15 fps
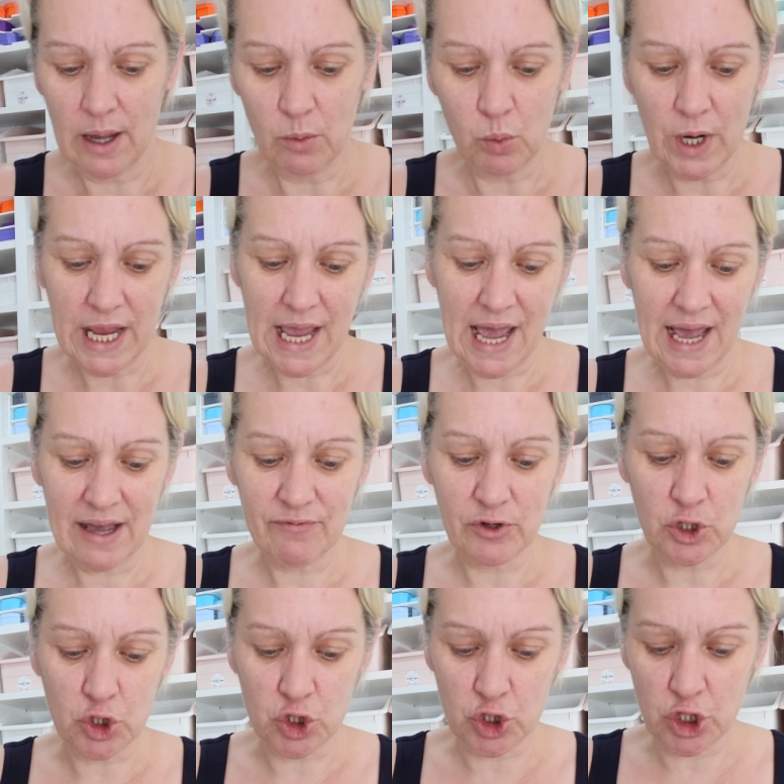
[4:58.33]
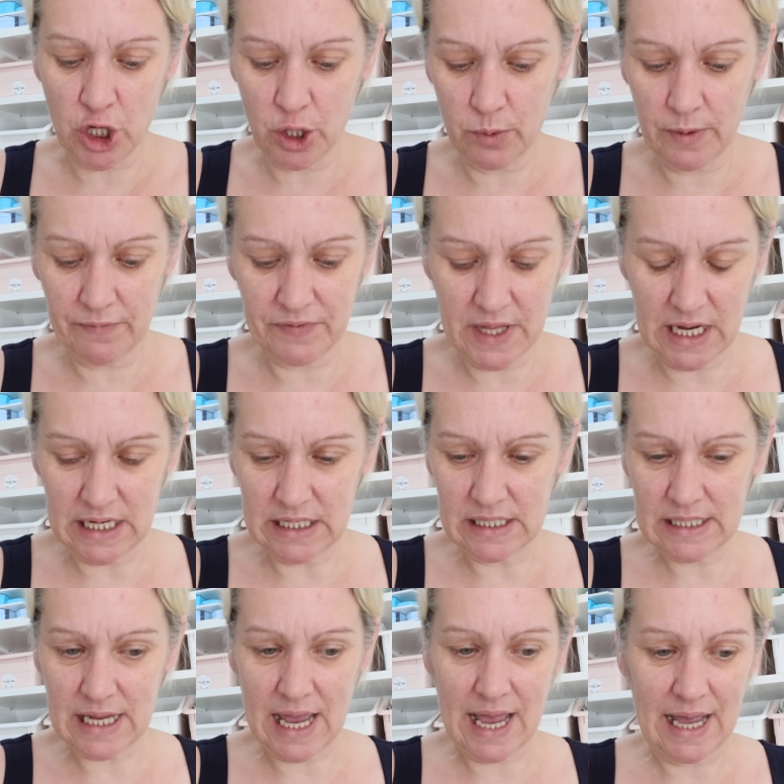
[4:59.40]
We have 2 of
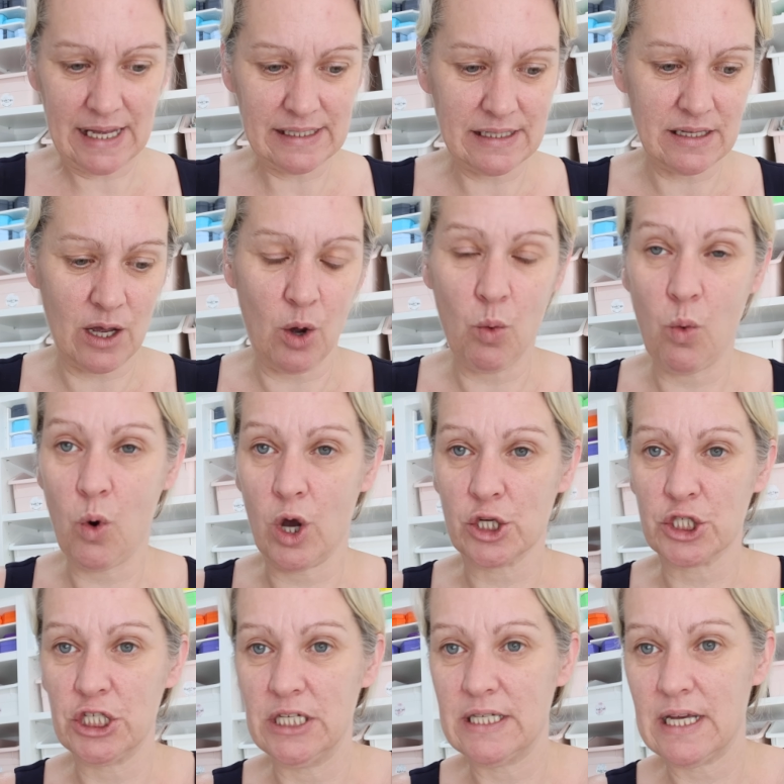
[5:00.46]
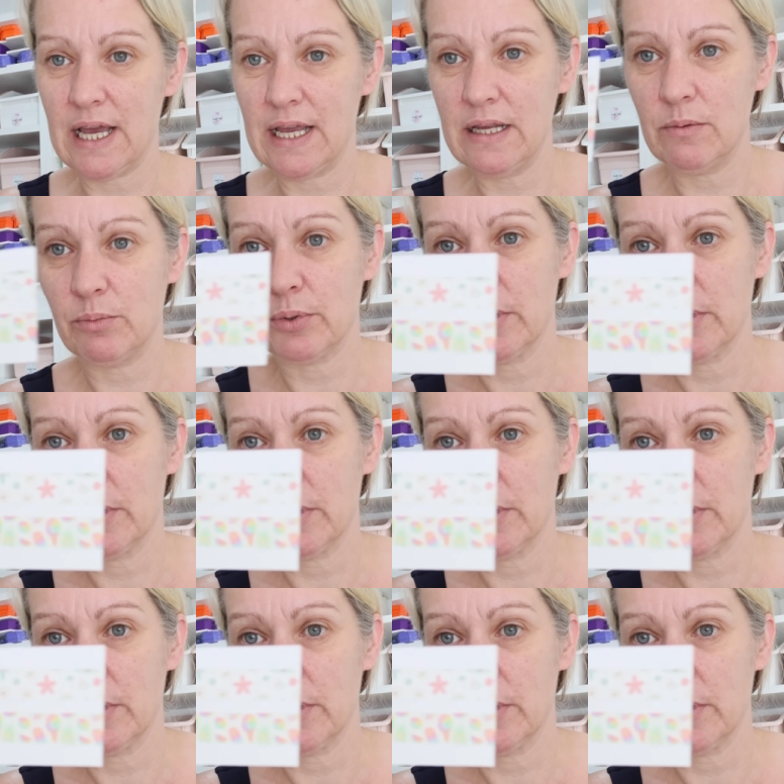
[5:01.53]
these as a washi tape,